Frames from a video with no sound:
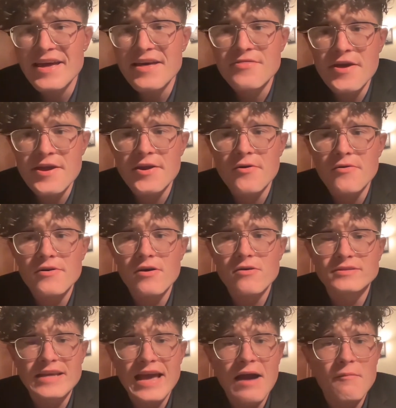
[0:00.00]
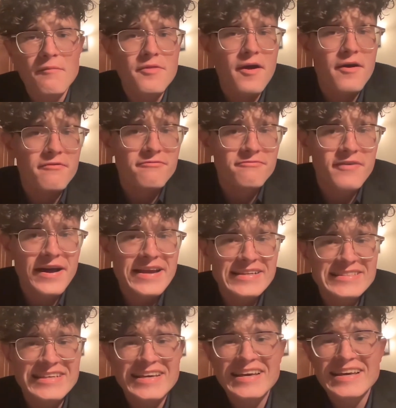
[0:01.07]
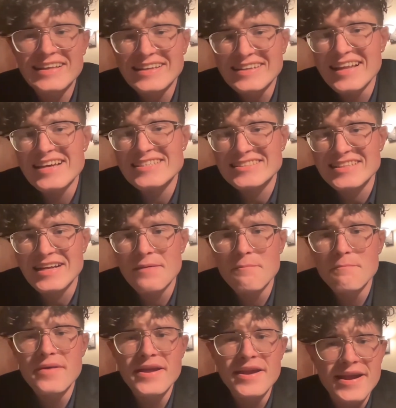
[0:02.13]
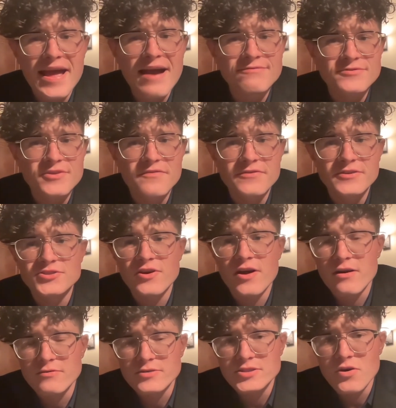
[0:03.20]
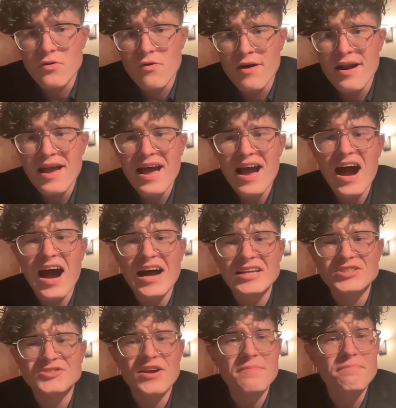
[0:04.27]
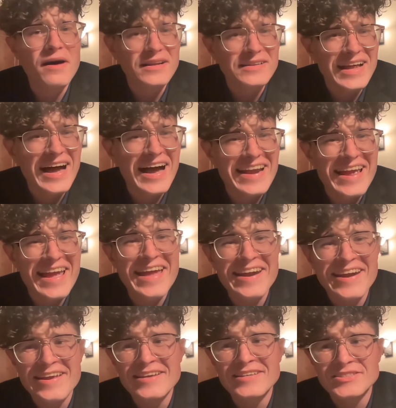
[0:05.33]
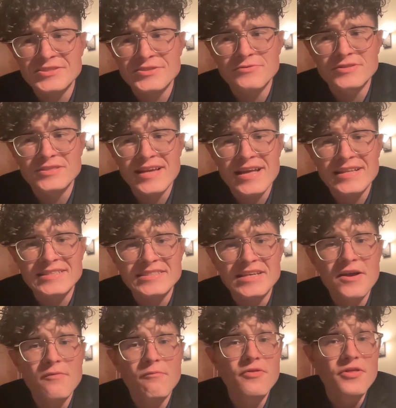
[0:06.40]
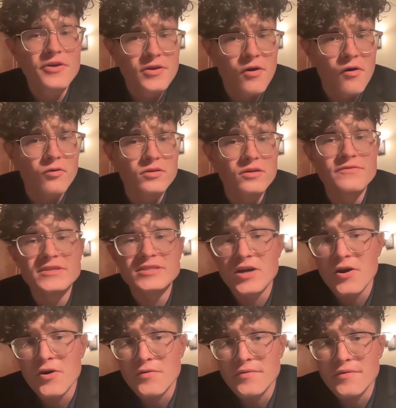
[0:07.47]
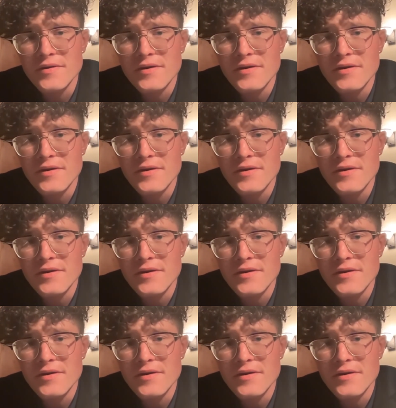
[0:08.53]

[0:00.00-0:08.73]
They don't go down without a fight. Less than a minute after the Vatrano score, Andre Palat added his 2 cents with a goal of his own.